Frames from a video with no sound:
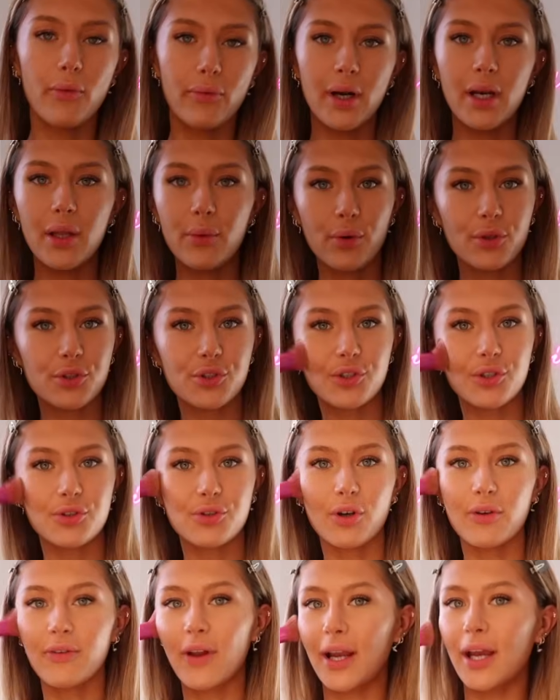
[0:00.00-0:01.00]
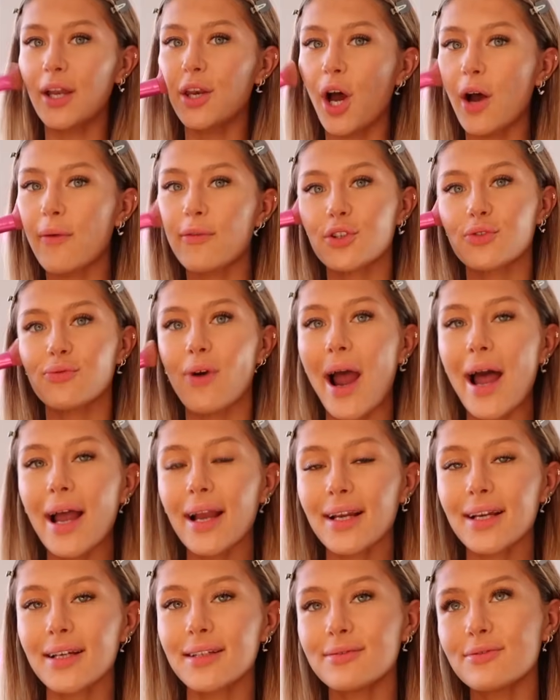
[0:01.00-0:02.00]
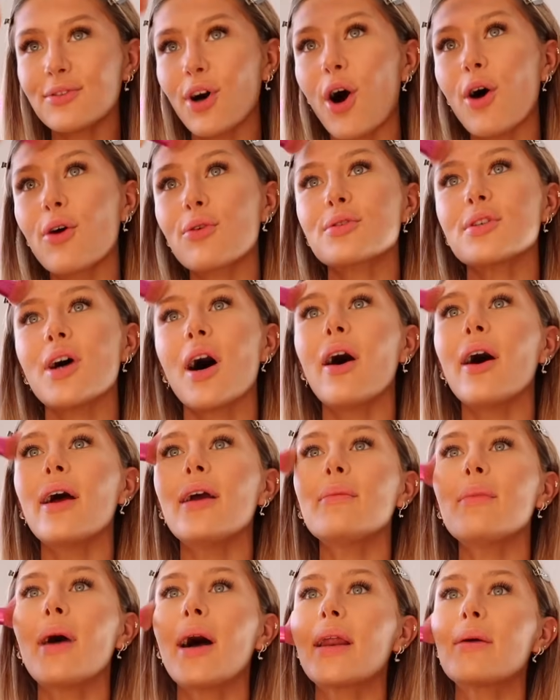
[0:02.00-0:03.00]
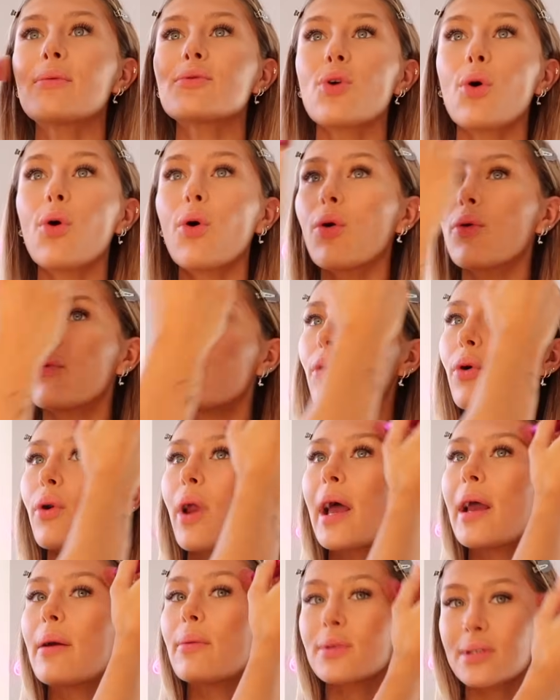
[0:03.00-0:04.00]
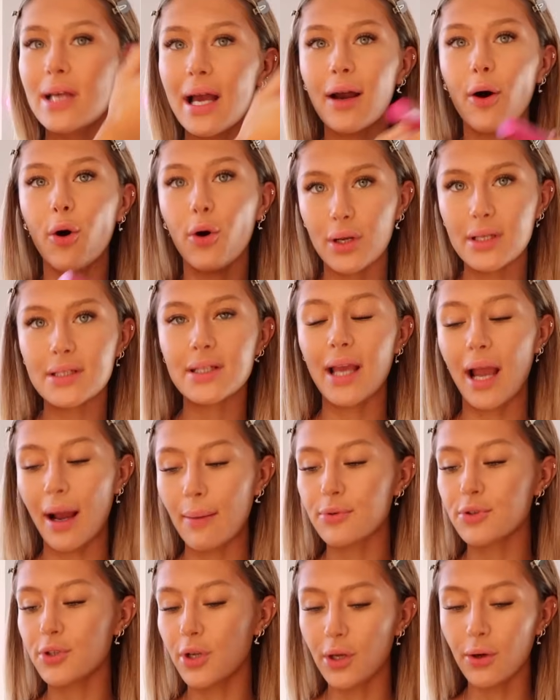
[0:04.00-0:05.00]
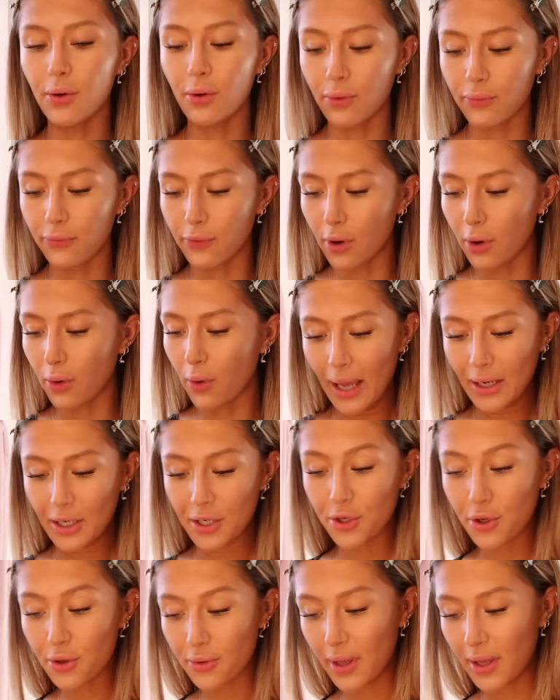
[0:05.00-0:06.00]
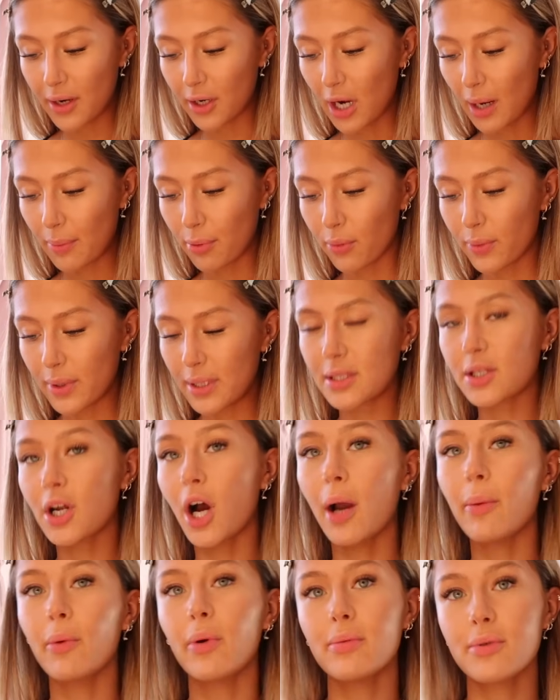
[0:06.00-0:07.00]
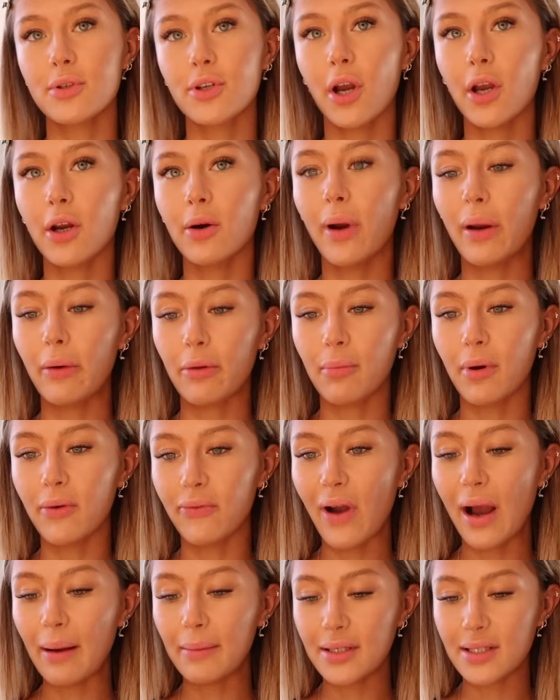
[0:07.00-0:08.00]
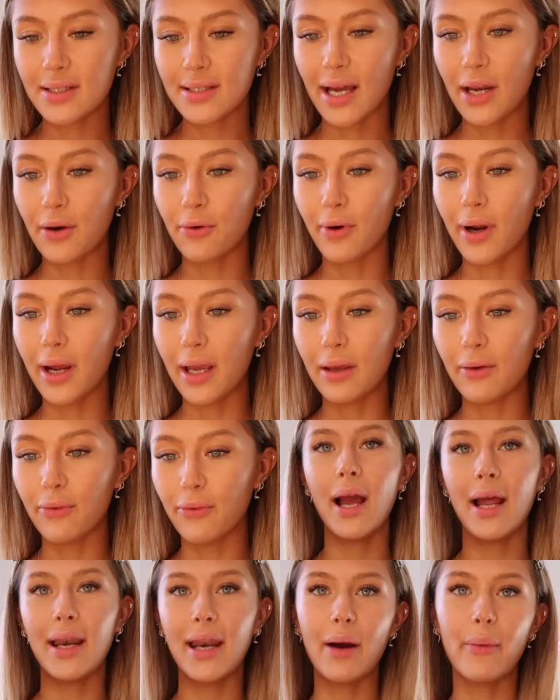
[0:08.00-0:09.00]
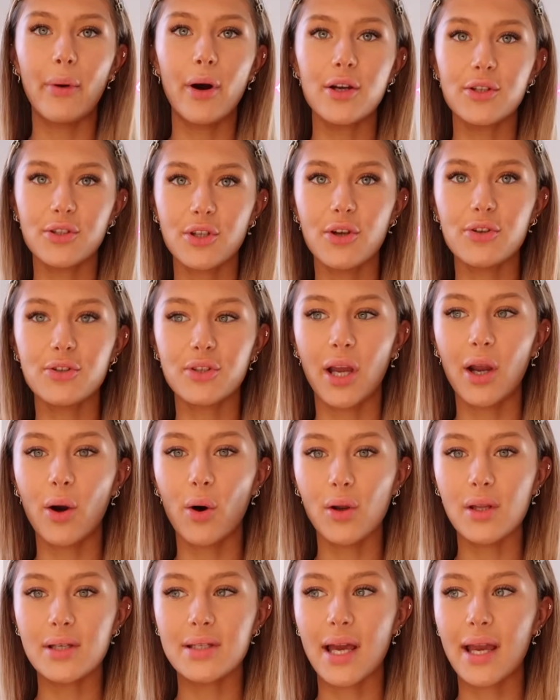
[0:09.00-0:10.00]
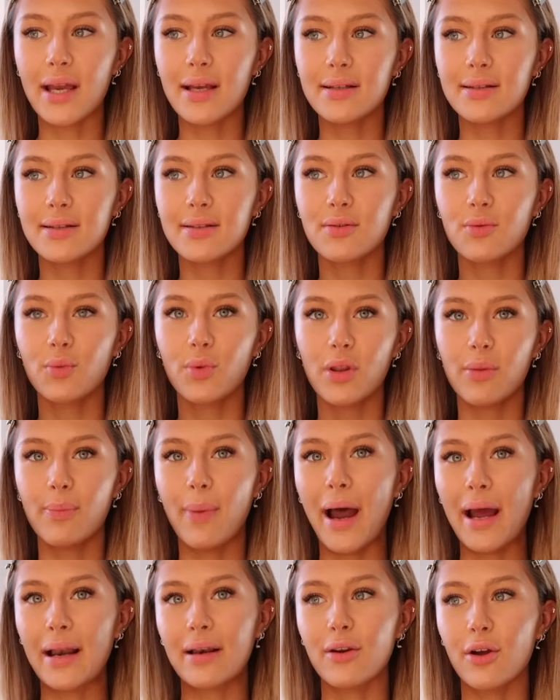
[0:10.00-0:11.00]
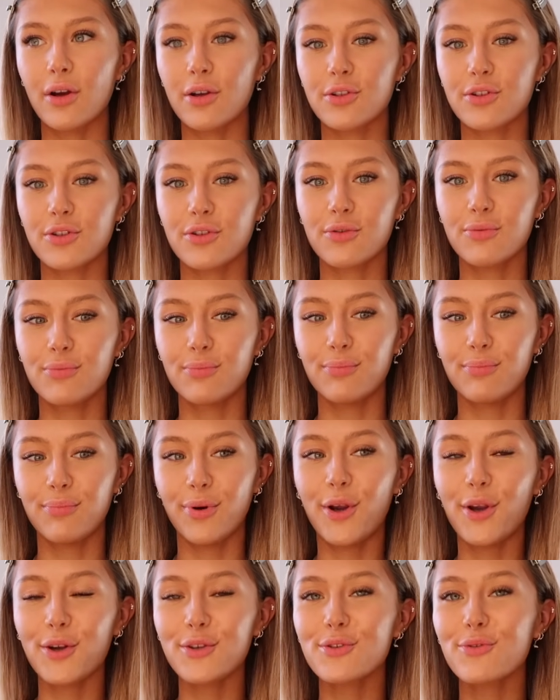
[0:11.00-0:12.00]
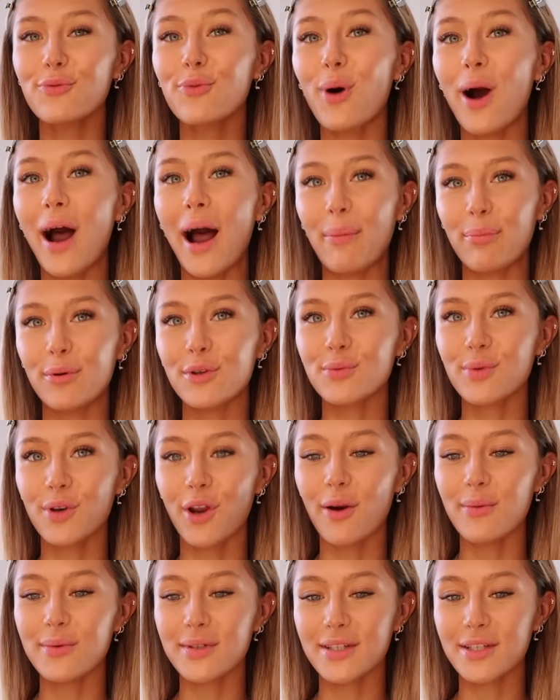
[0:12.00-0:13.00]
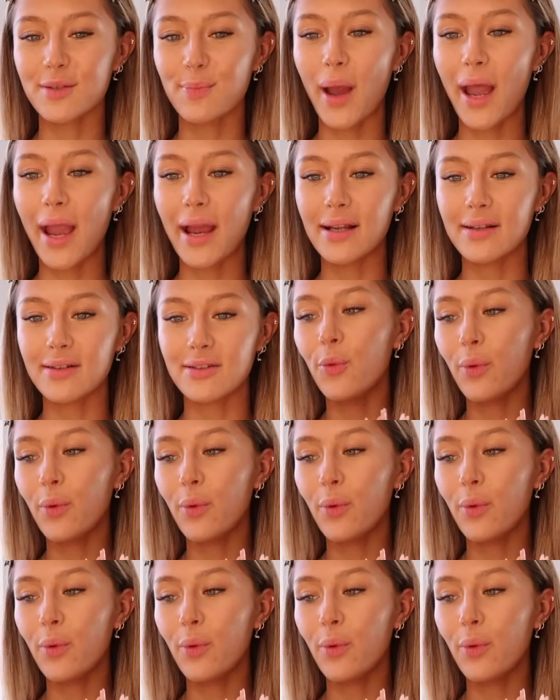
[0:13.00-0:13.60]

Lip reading: It really was just sort of like a nervous wreck the whole time. And it was awful. Like, it was honestly absolutely awful. And I knew that in a couple of weeks' time, we was going away with my family to Tenerife. And now I associate holidays with badness because of what happened when I was in Spain.